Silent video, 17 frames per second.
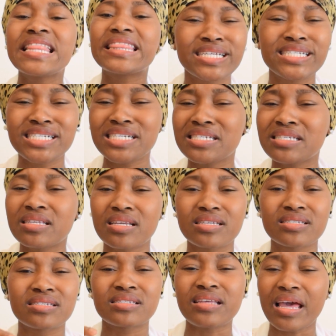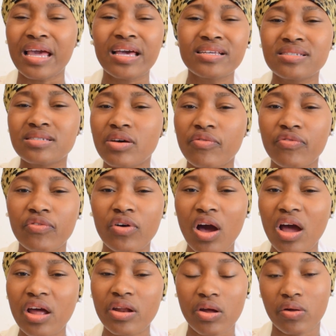which is the singers of
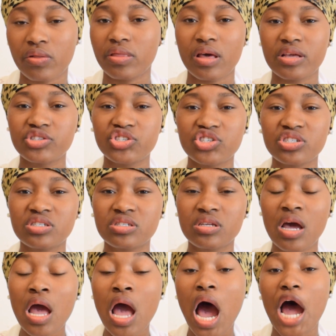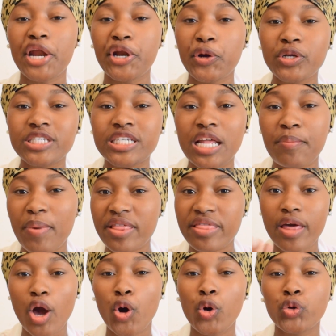God or they're just anointed by
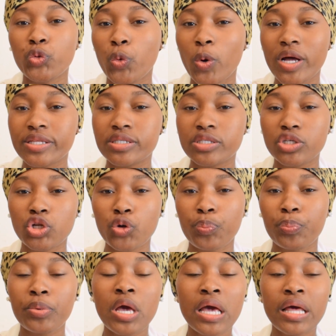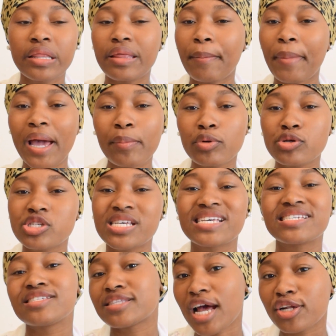their own words. You know, the Bible
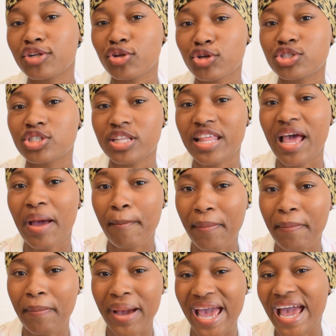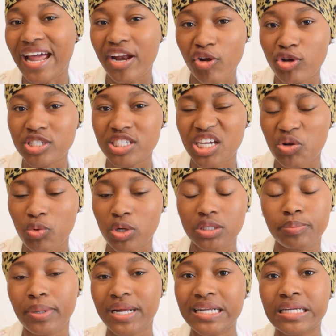says, start not their, my anointed
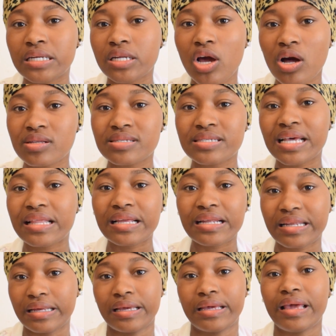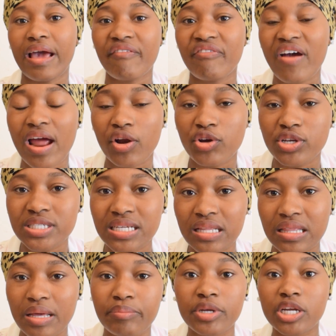word. But did God say he ever
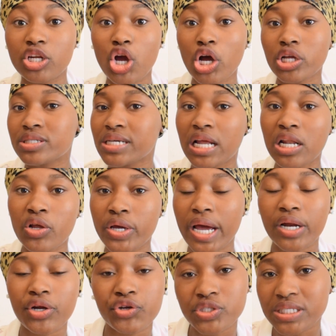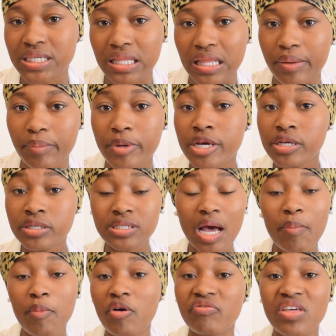anointed them? Did God tell you he anointed them?
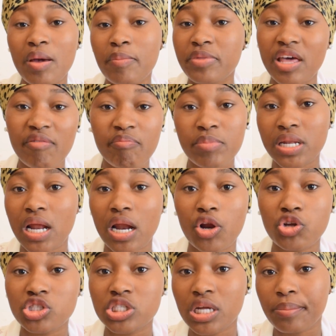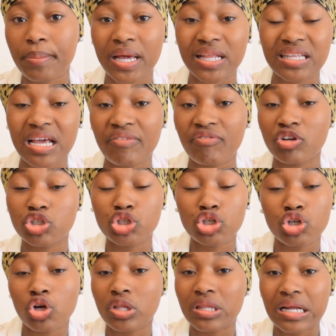Some of them they have been anointed by devil. Do
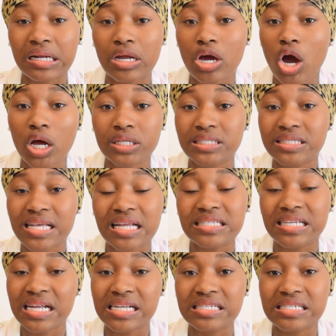you know that God, Satan